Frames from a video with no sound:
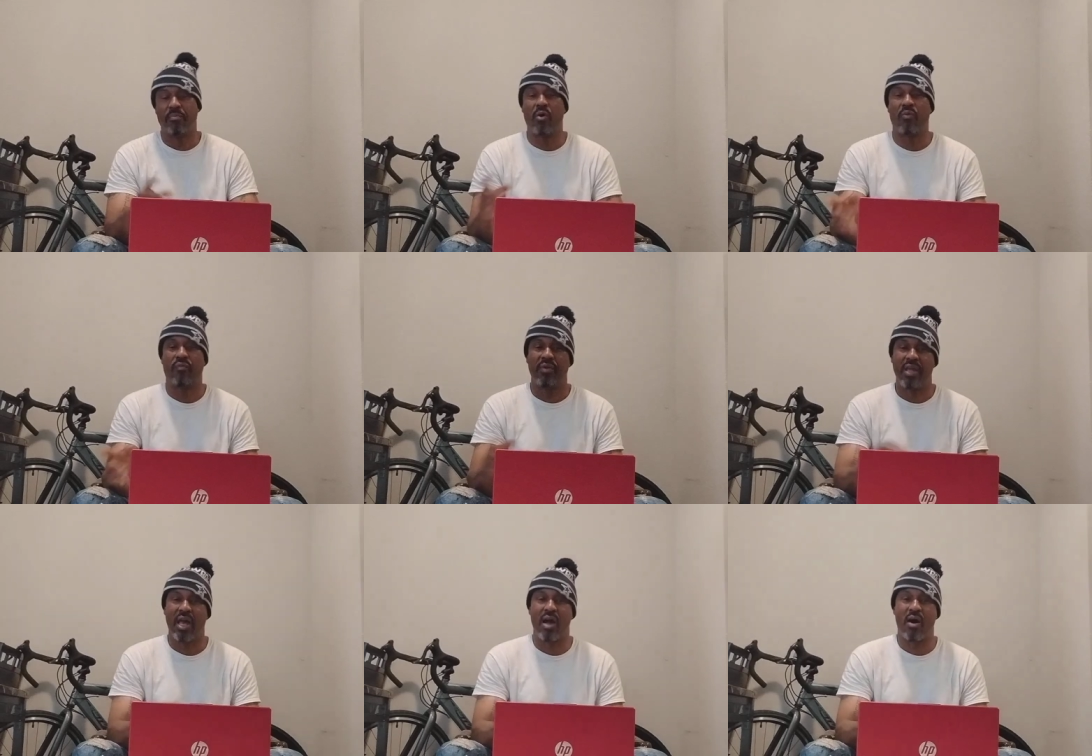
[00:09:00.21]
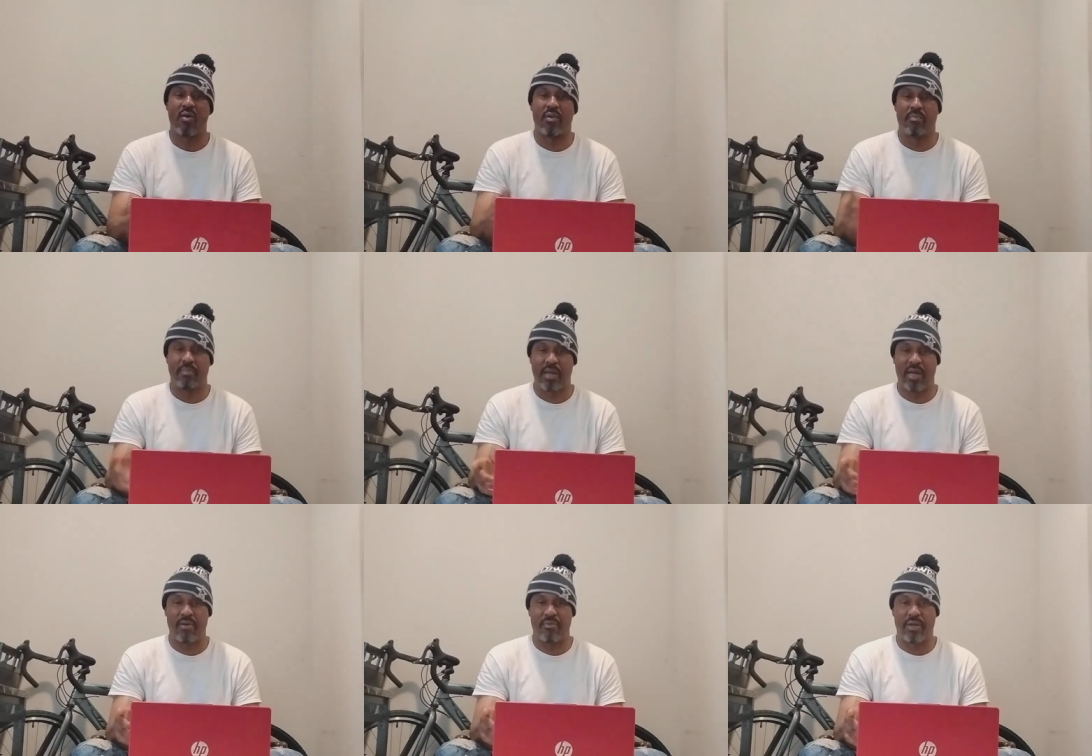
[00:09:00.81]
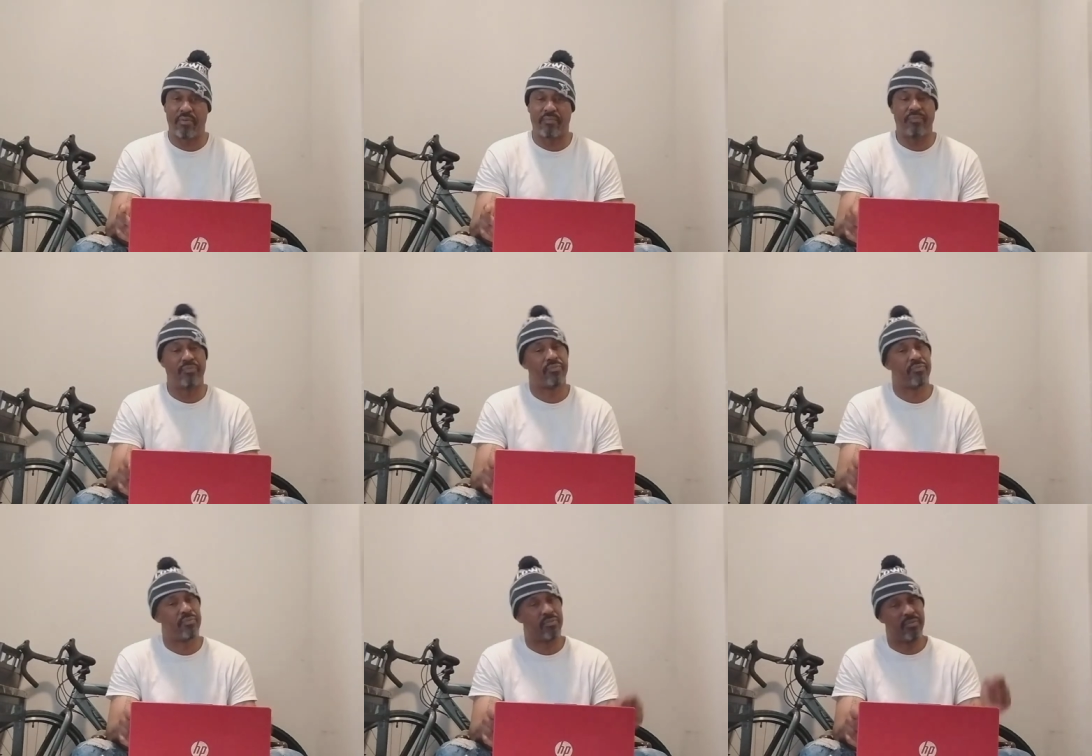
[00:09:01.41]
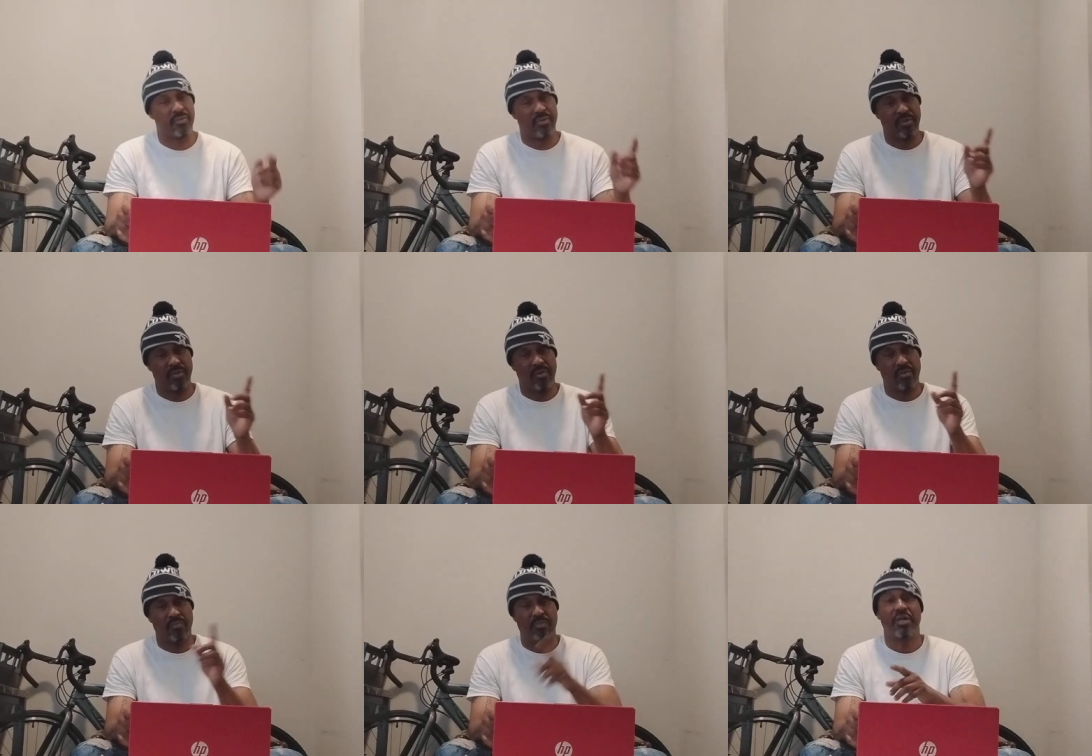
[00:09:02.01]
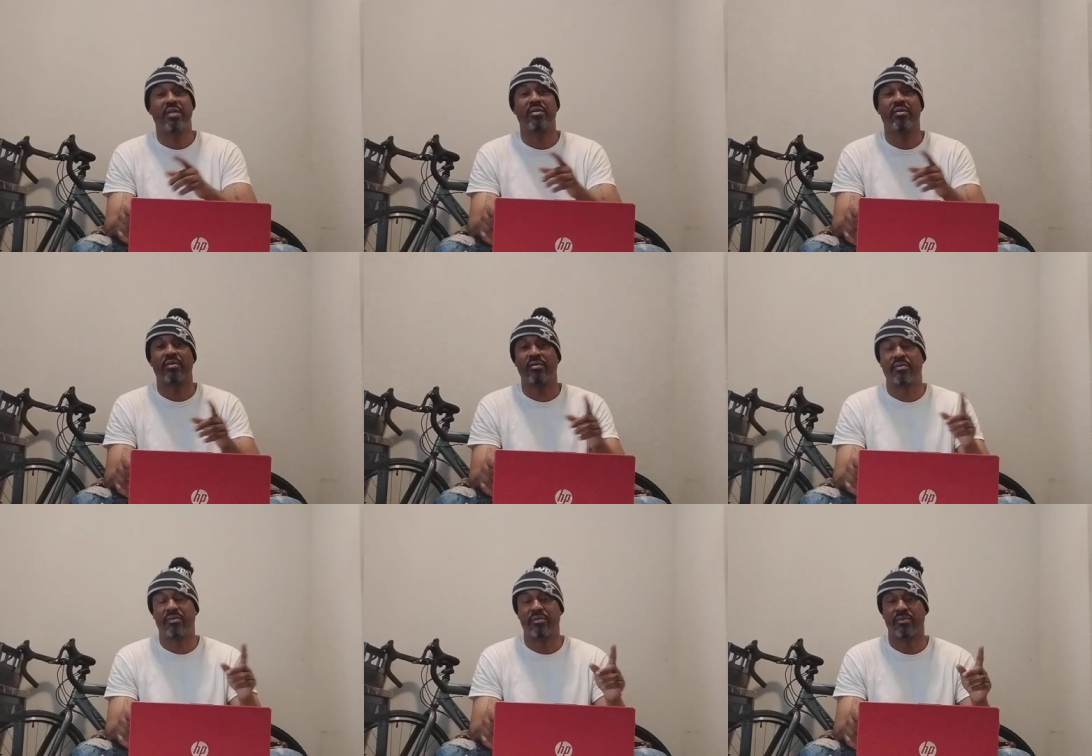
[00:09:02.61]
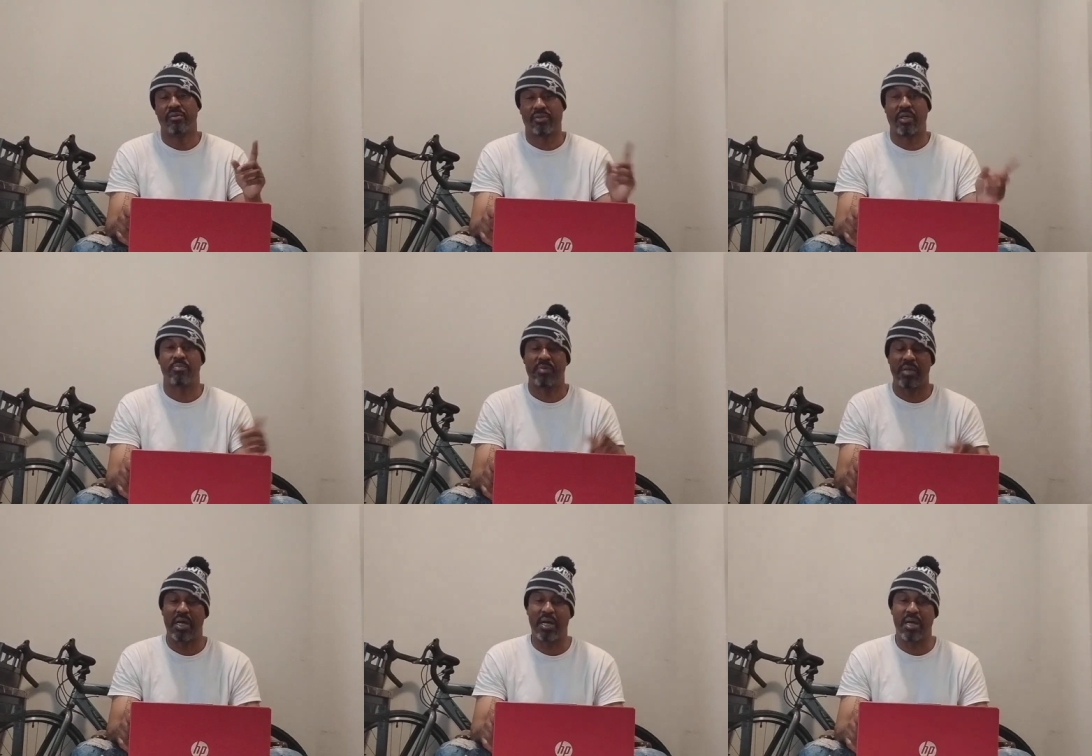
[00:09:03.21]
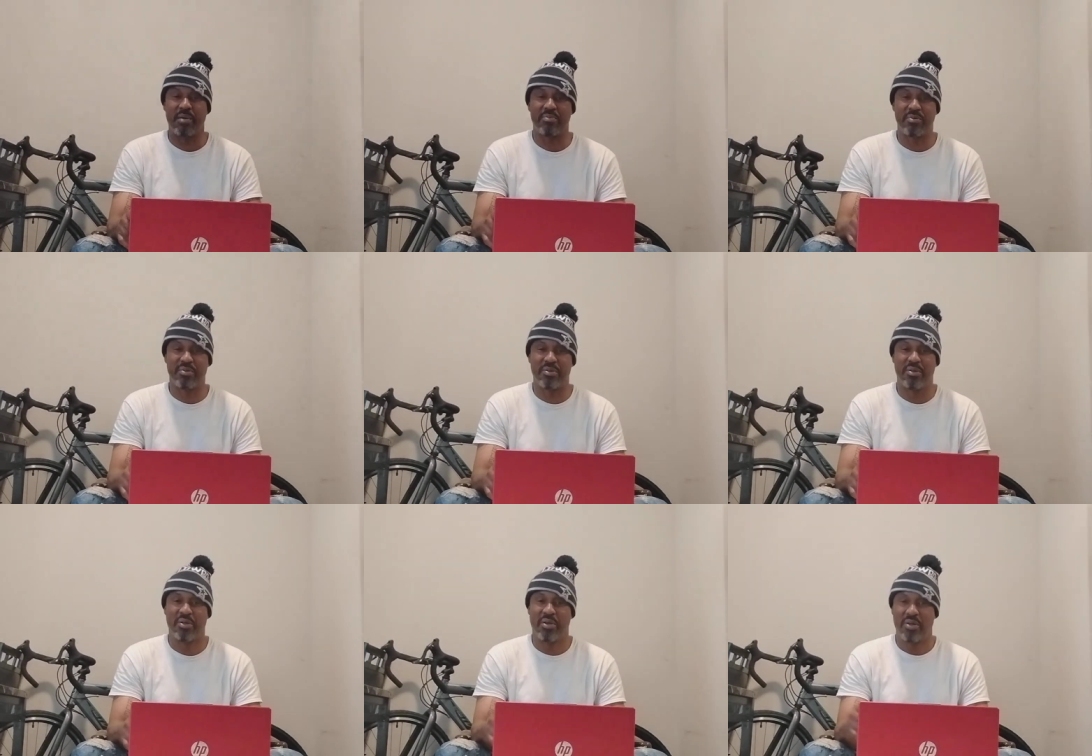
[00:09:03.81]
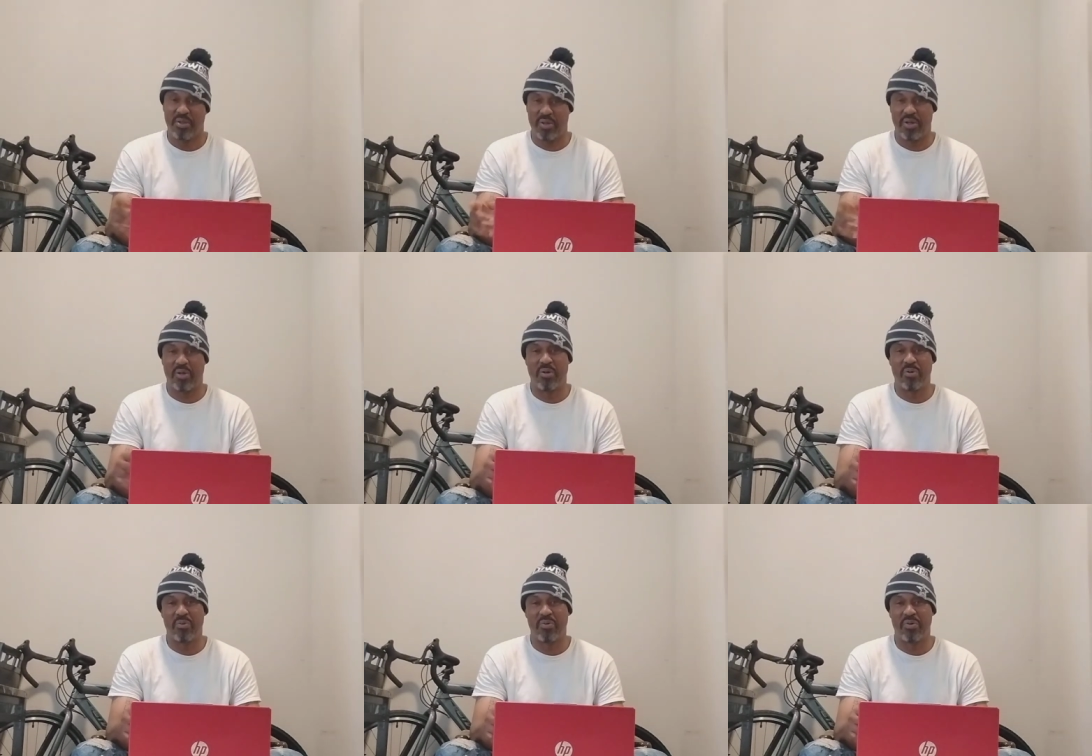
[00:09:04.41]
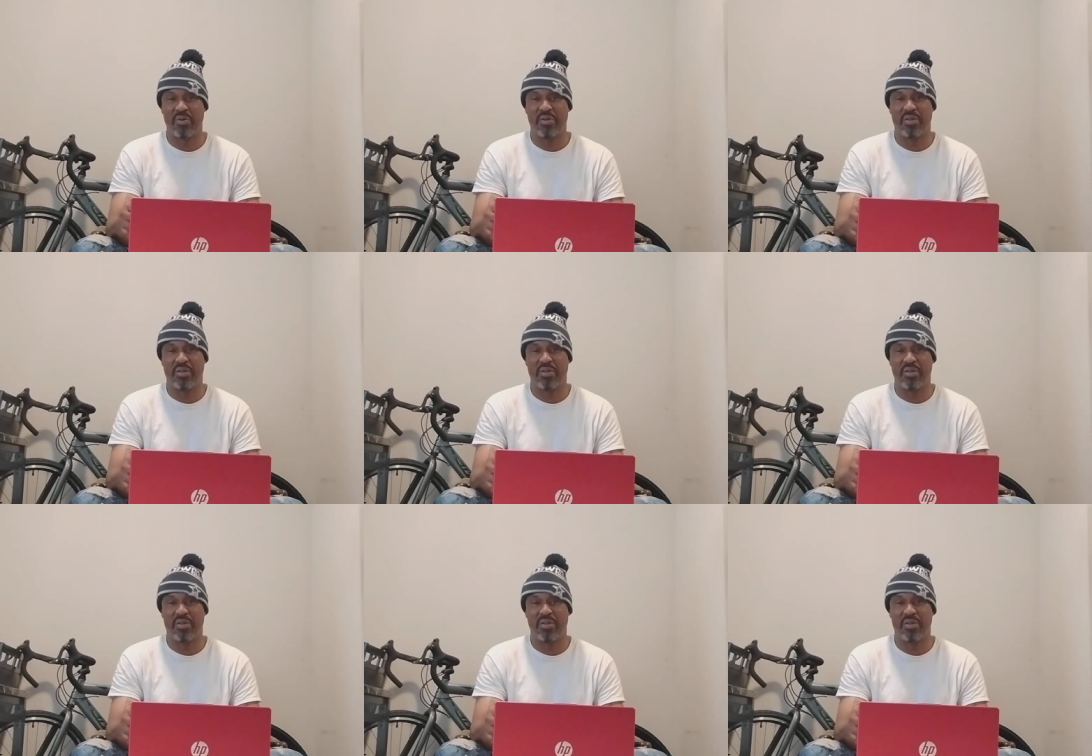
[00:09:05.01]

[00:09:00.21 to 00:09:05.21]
both of y'all are married, but sometimes, you know,